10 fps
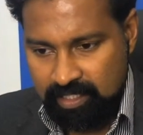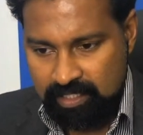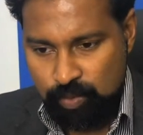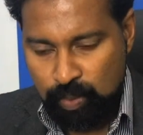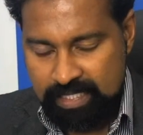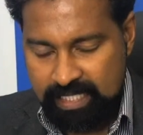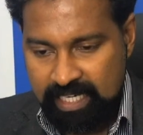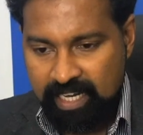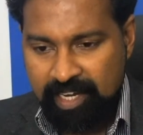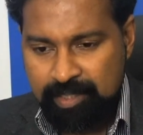So once
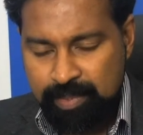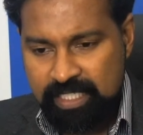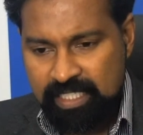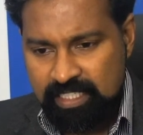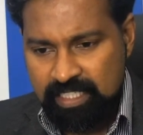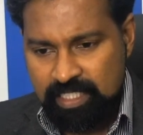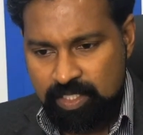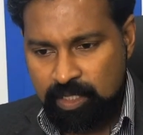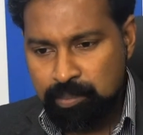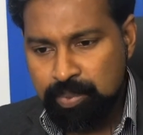again I repeat it.
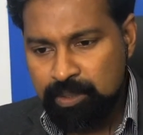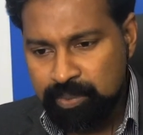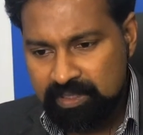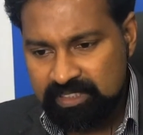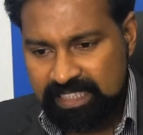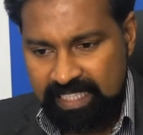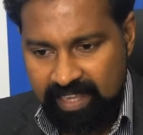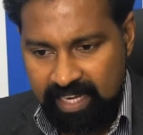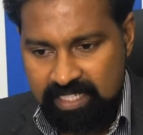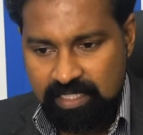Some people say
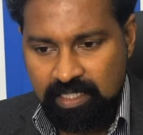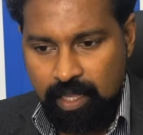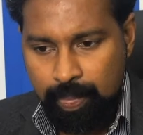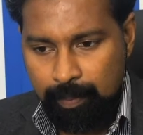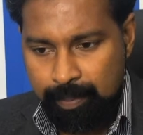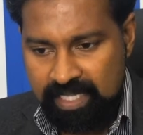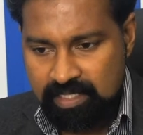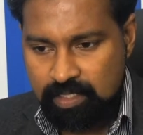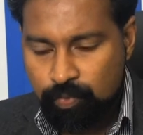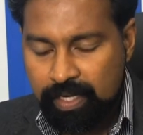that the
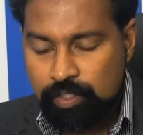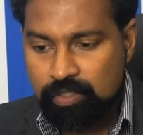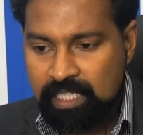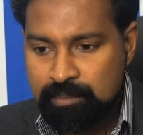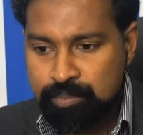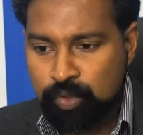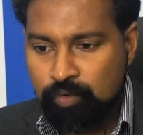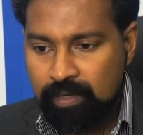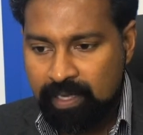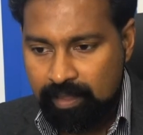best way to
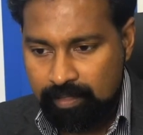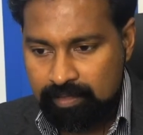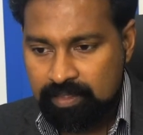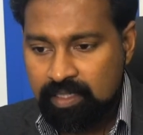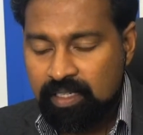improve health